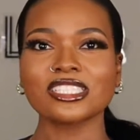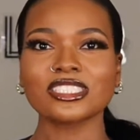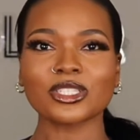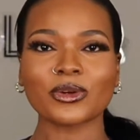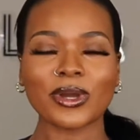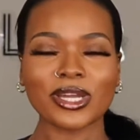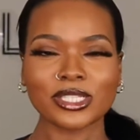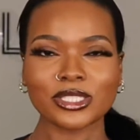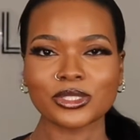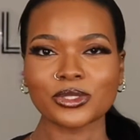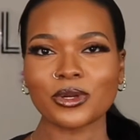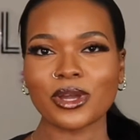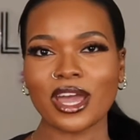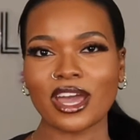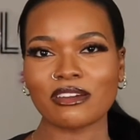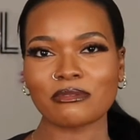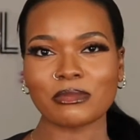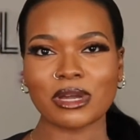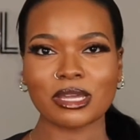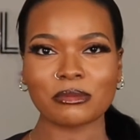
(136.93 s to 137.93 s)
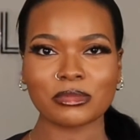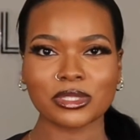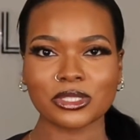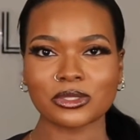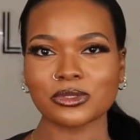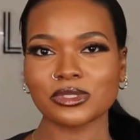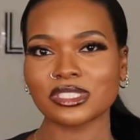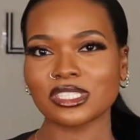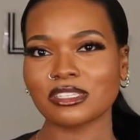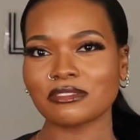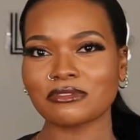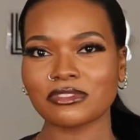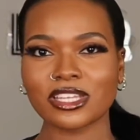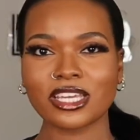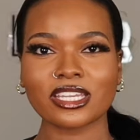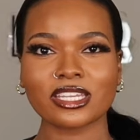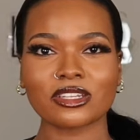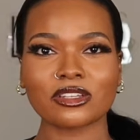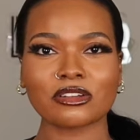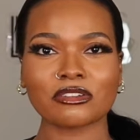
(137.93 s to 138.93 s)
So I do have my balloons
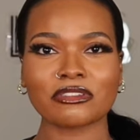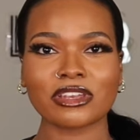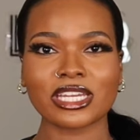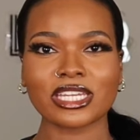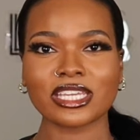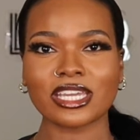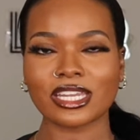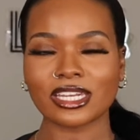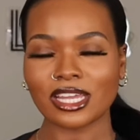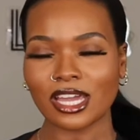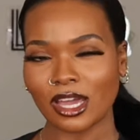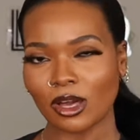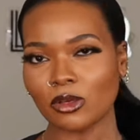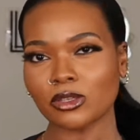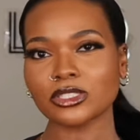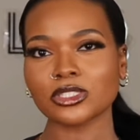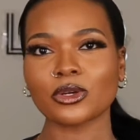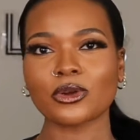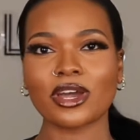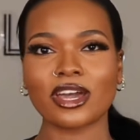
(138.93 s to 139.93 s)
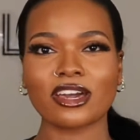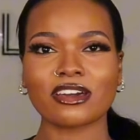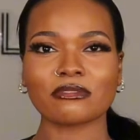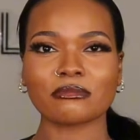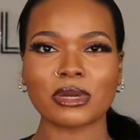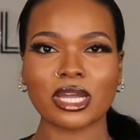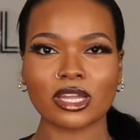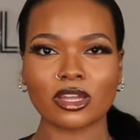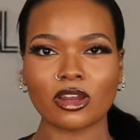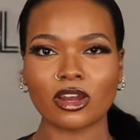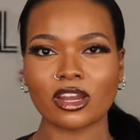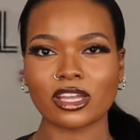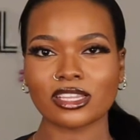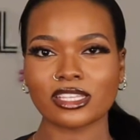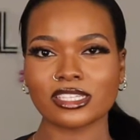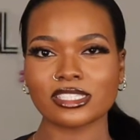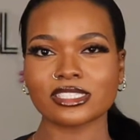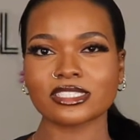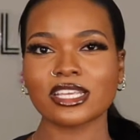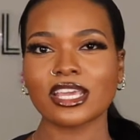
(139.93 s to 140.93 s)
inflated already, and I also have my
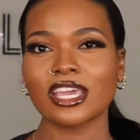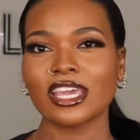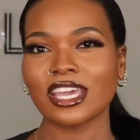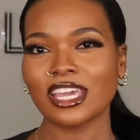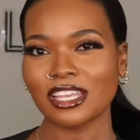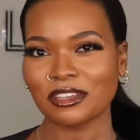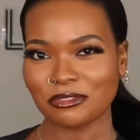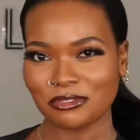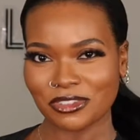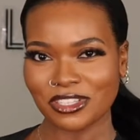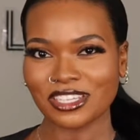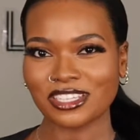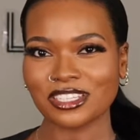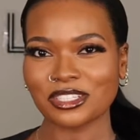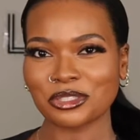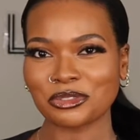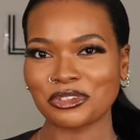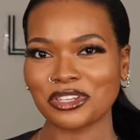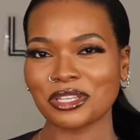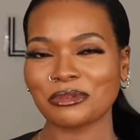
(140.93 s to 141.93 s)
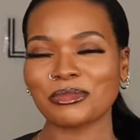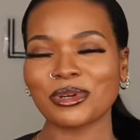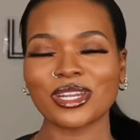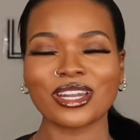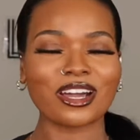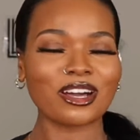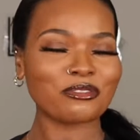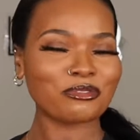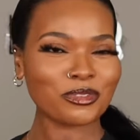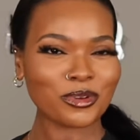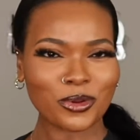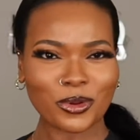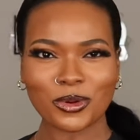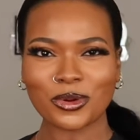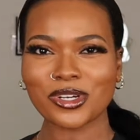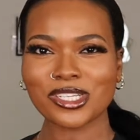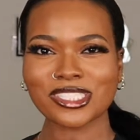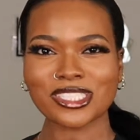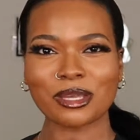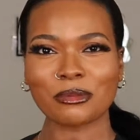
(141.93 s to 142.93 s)
garlands inflated already. But of
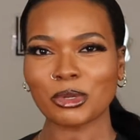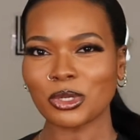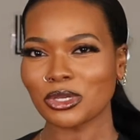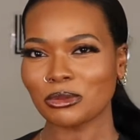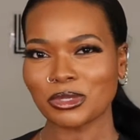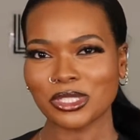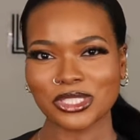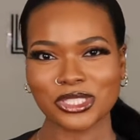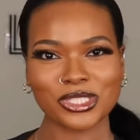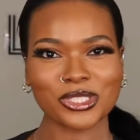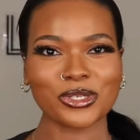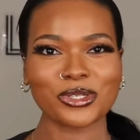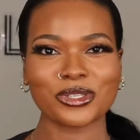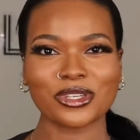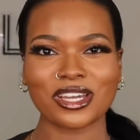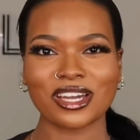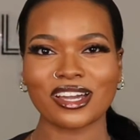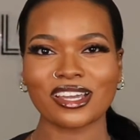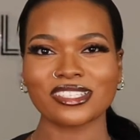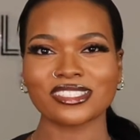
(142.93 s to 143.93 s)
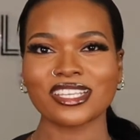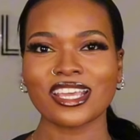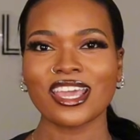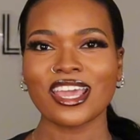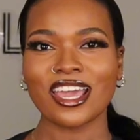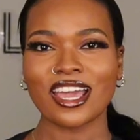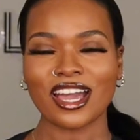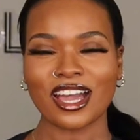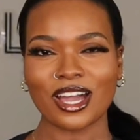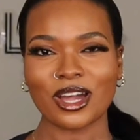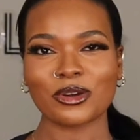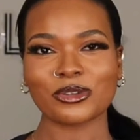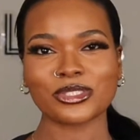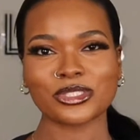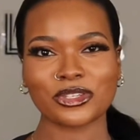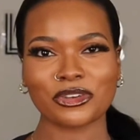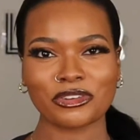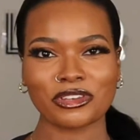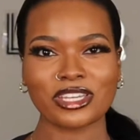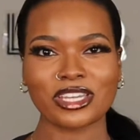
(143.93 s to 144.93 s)
course, I'm going to be showing you guys how
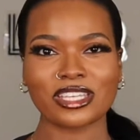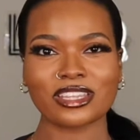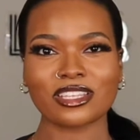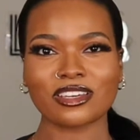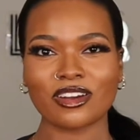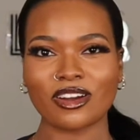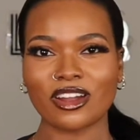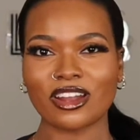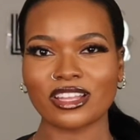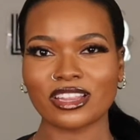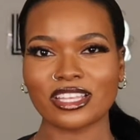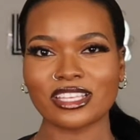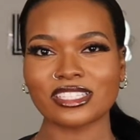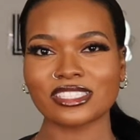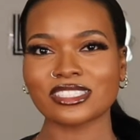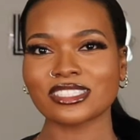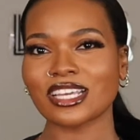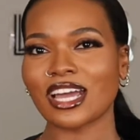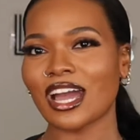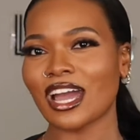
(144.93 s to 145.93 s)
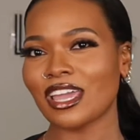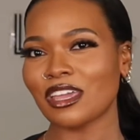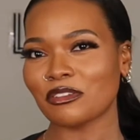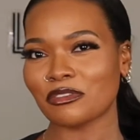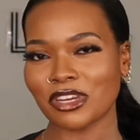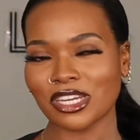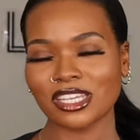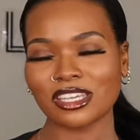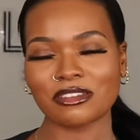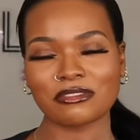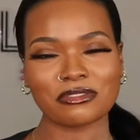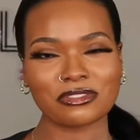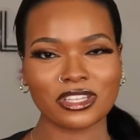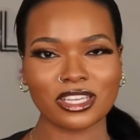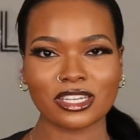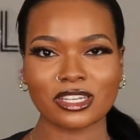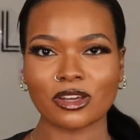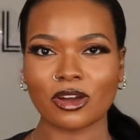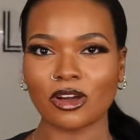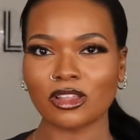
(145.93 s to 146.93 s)
to create the garlands. I already
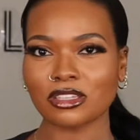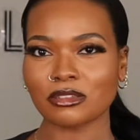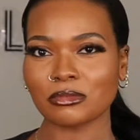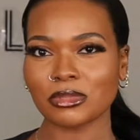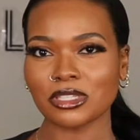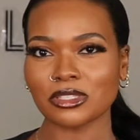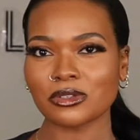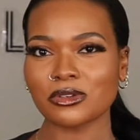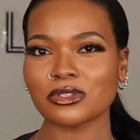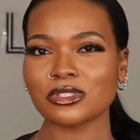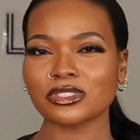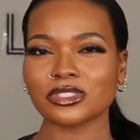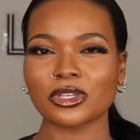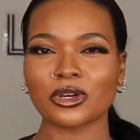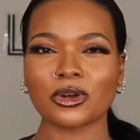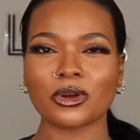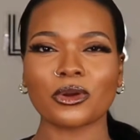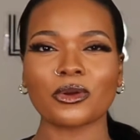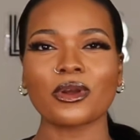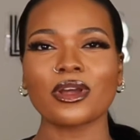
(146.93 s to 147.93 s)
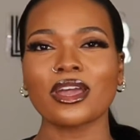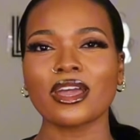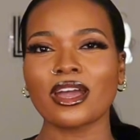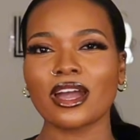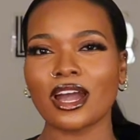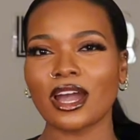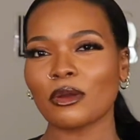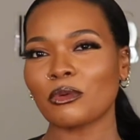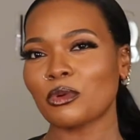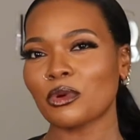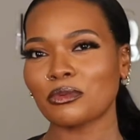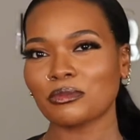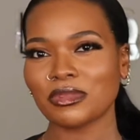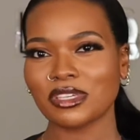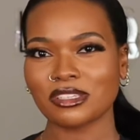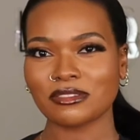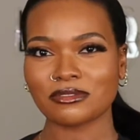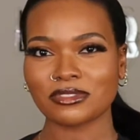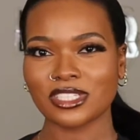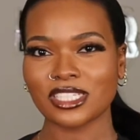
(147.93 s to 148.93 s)
inflated all the balloons, so I won't
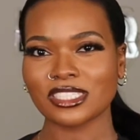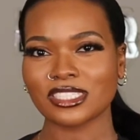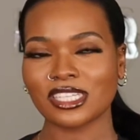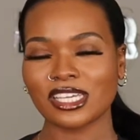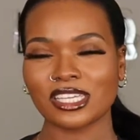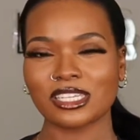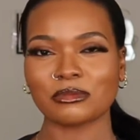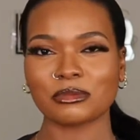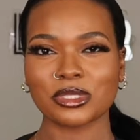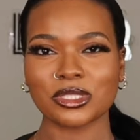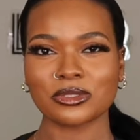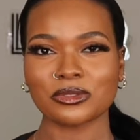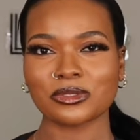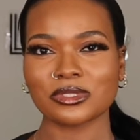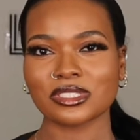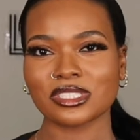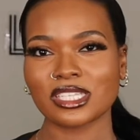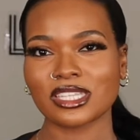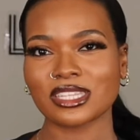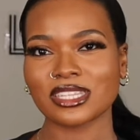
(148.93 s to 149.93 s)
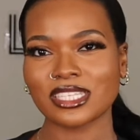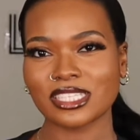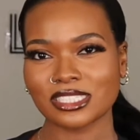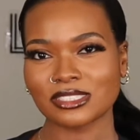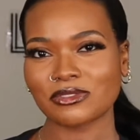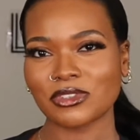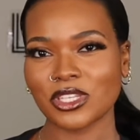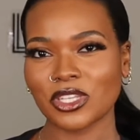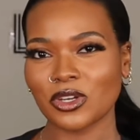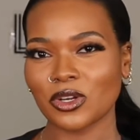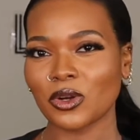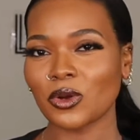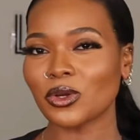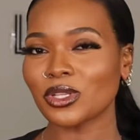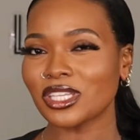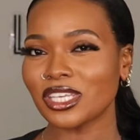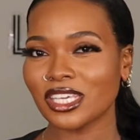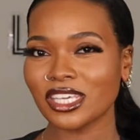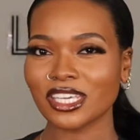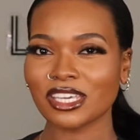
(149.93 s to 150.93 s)
be inflating any balloons in this video,
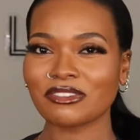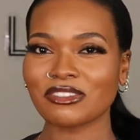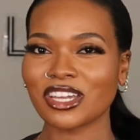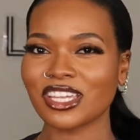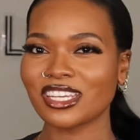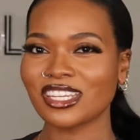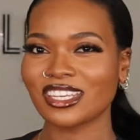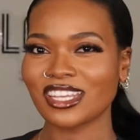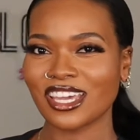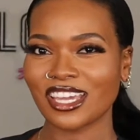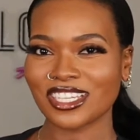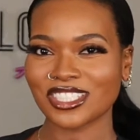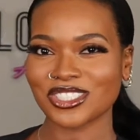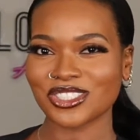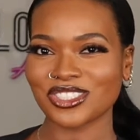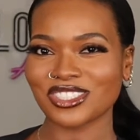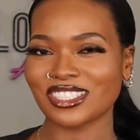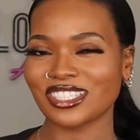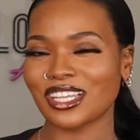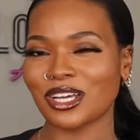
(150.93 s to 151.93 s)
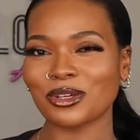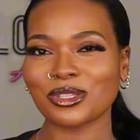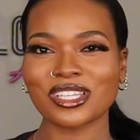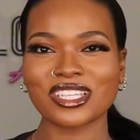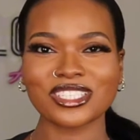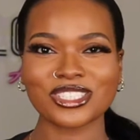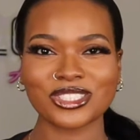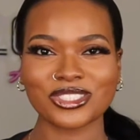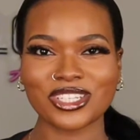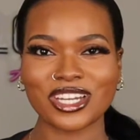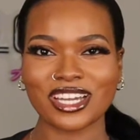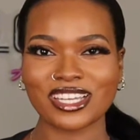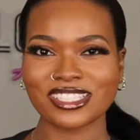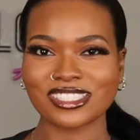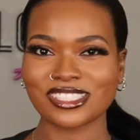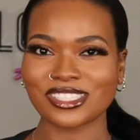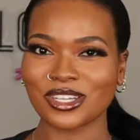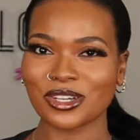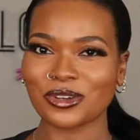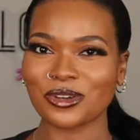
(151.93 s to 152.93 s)
only if I need extras, and I'll let you
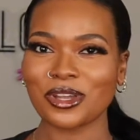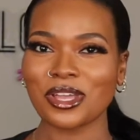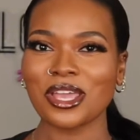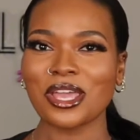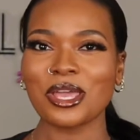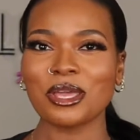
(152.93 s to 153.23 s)
guys know.